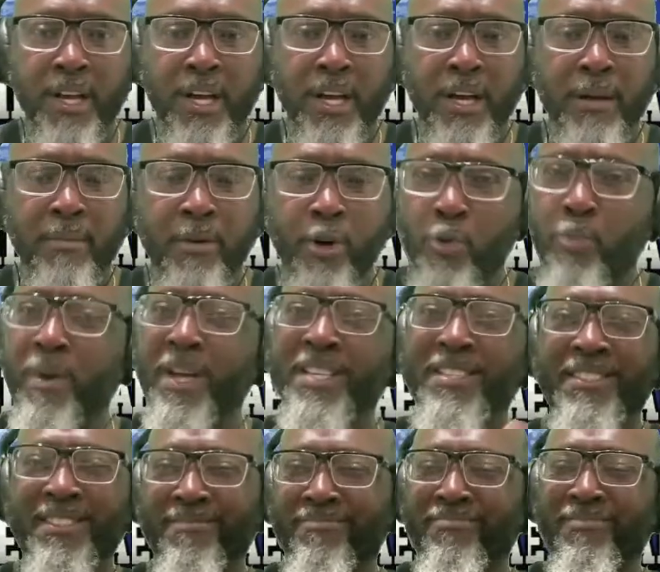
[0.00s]
Uh, hope I
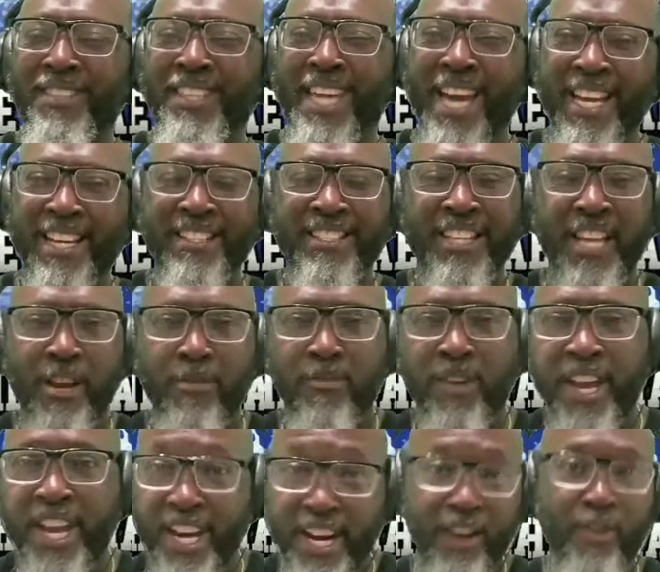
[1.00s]
got his name
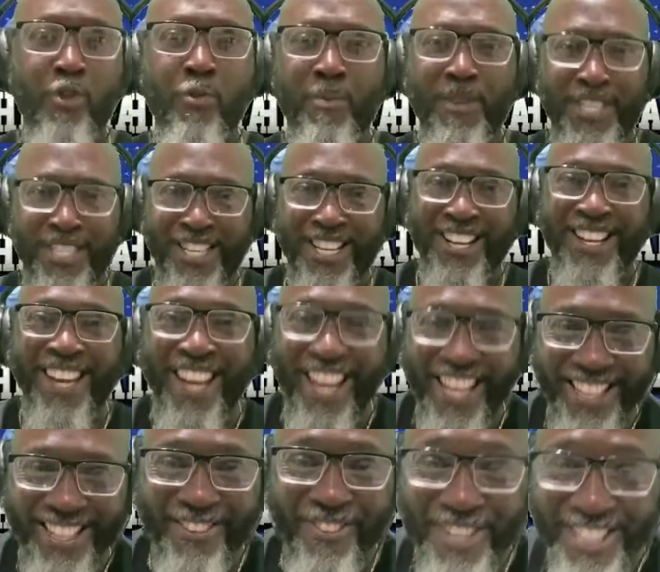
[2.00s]
right, and I hope he's still
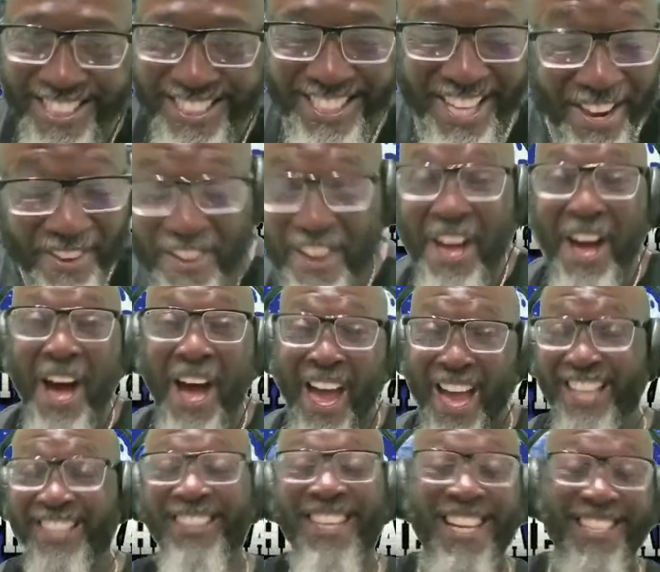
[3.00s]
at the what's name. Uh,
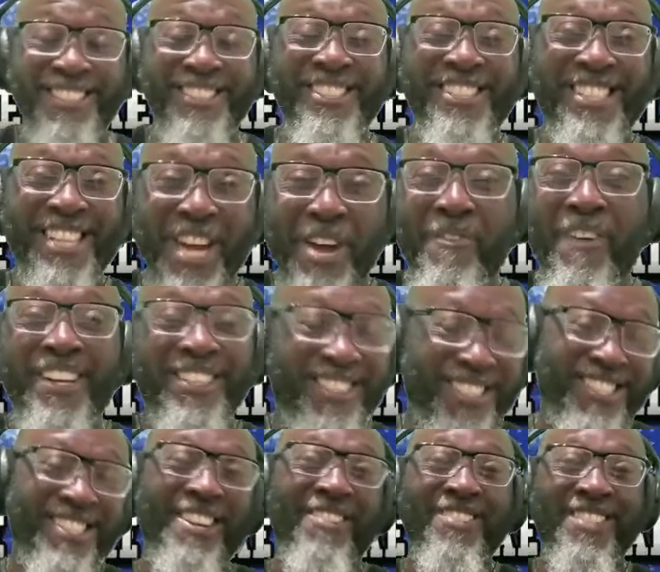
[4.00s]
that's a shame. I
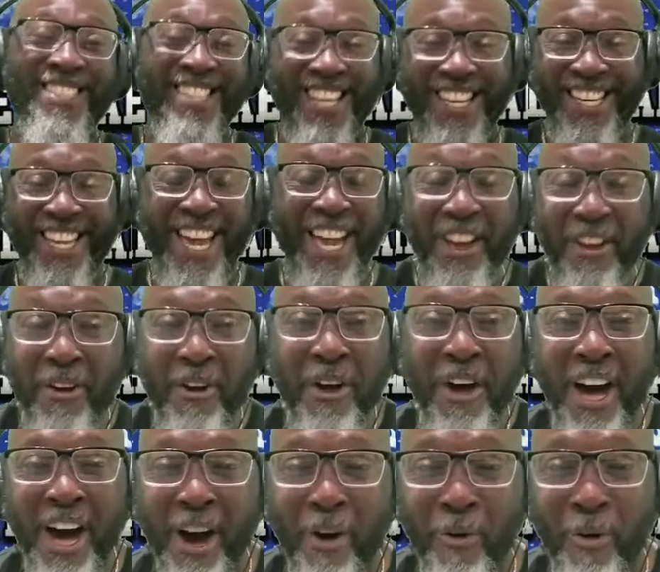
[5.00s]
should never said that.
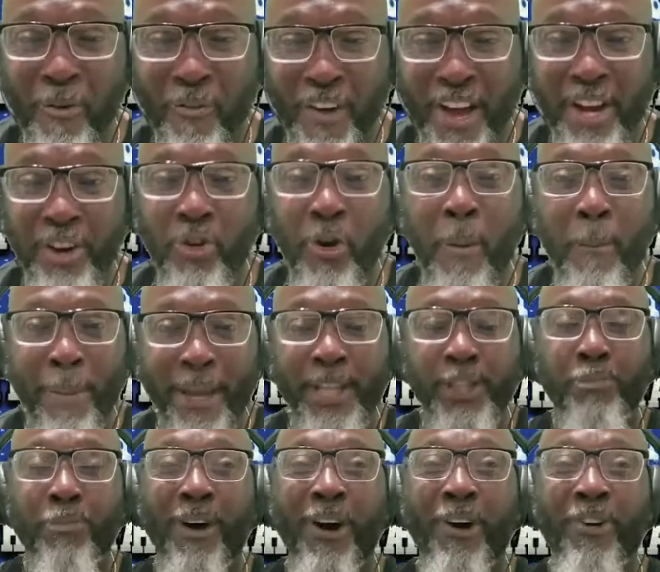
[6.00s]
Uh, knowing
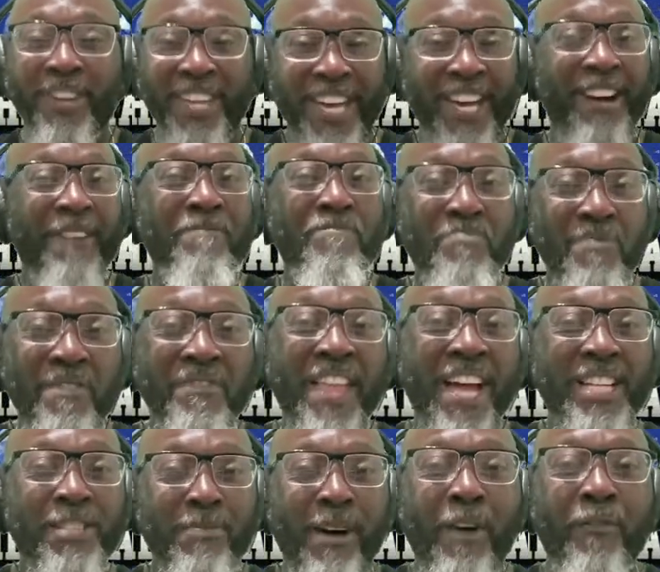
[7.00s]
baseball, yeah,
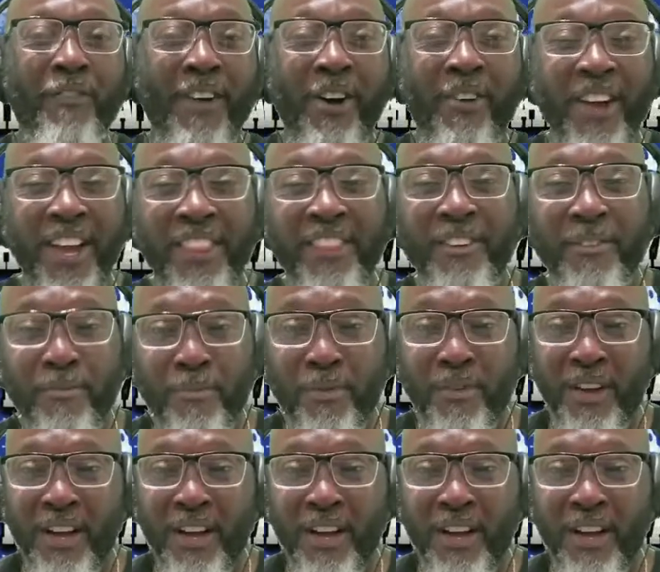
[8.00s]
that's my fault, Heather.